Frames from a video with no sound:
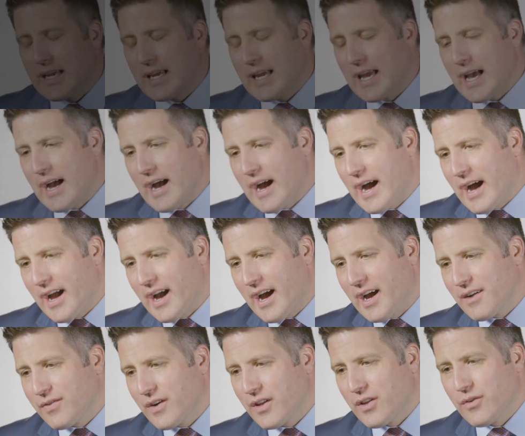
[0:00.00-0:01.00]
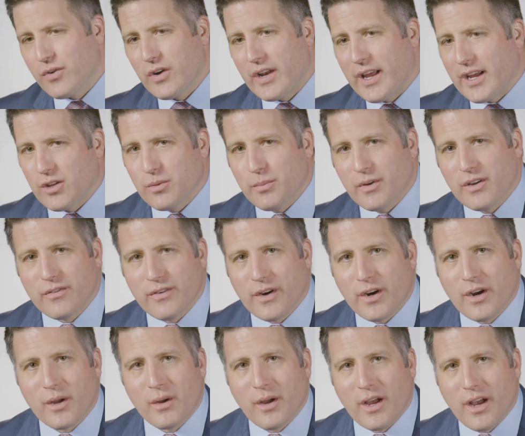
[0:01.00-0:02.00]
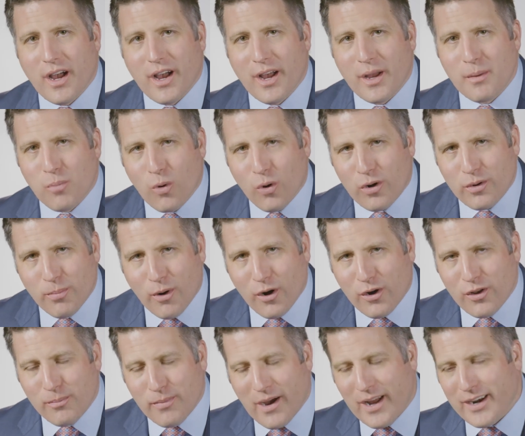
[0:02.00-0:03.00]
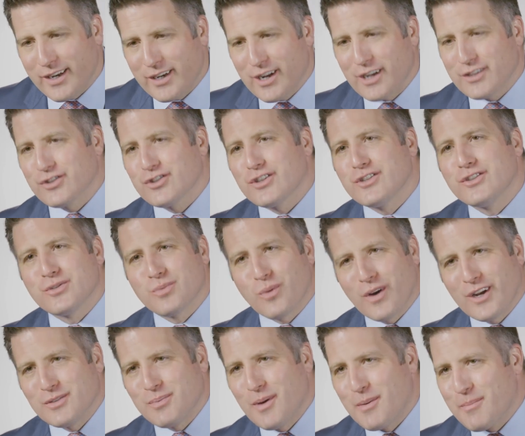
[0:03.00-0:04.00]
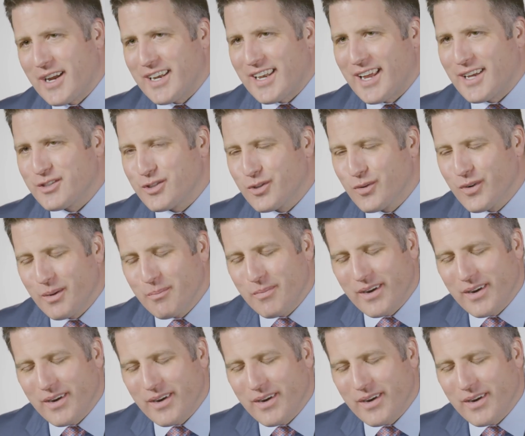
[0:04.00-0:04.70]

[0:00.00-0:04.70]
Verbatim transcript: yeah, I, I, find the foot and ankle to be a very uh, important part of the body, not just because it's what I spend my days doing,